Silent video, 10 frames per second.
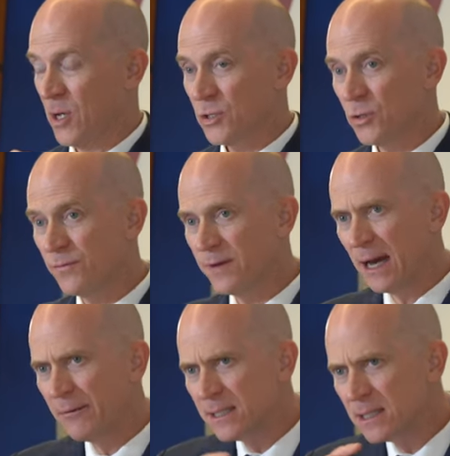So
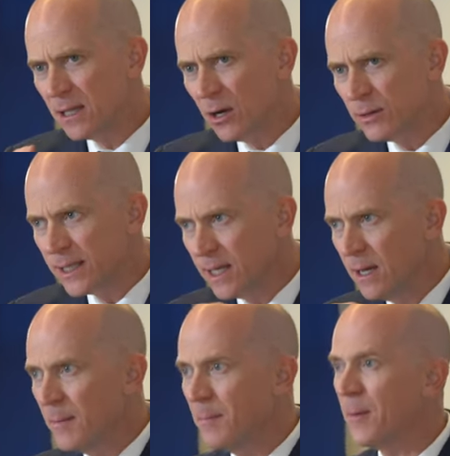very slowly,
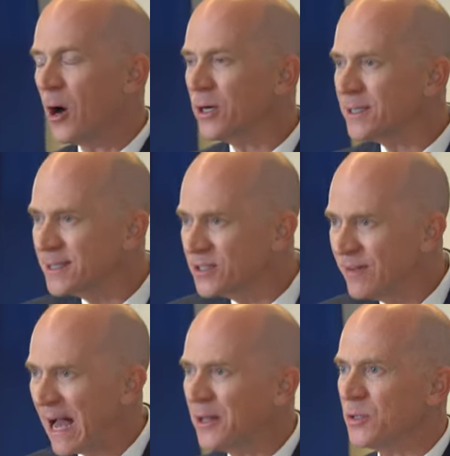Marxist
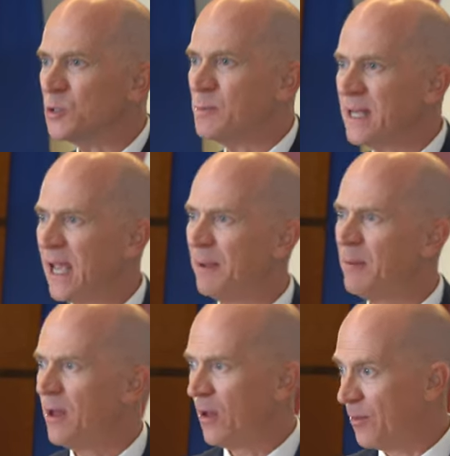values
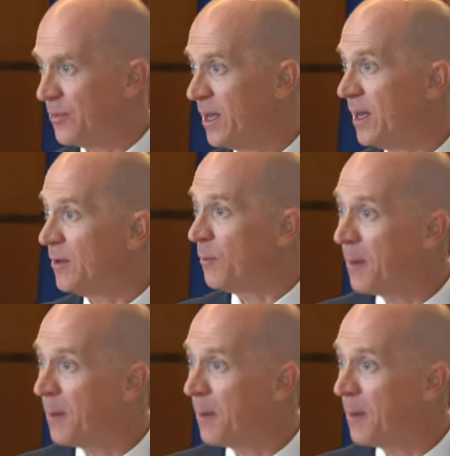became the